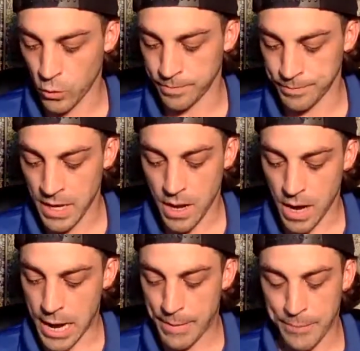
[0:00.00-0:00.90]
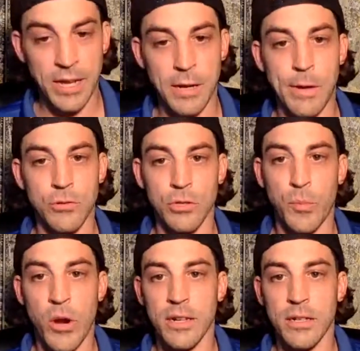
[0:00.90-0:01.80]
cool. I'm thinking about doing the
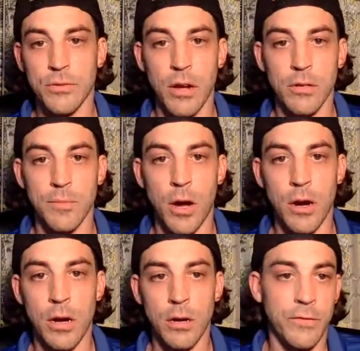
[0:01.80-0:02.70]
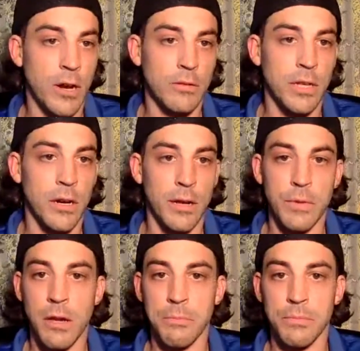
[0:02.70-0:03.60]
practice round tomorrow. If you're out there, hit
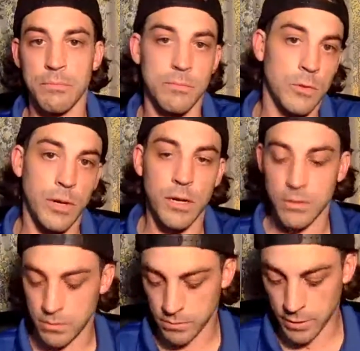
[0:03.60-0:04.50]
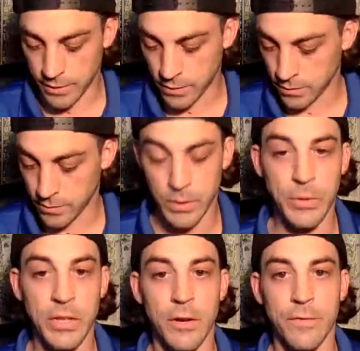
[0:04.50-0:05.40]
me up, Twitter, whatever. I'm gonna
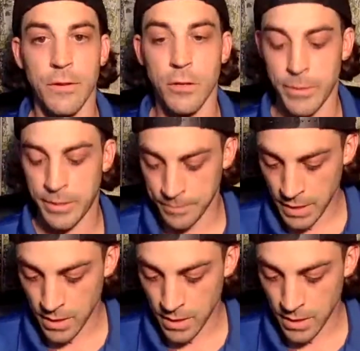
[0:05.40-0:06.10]
be there for a little bit.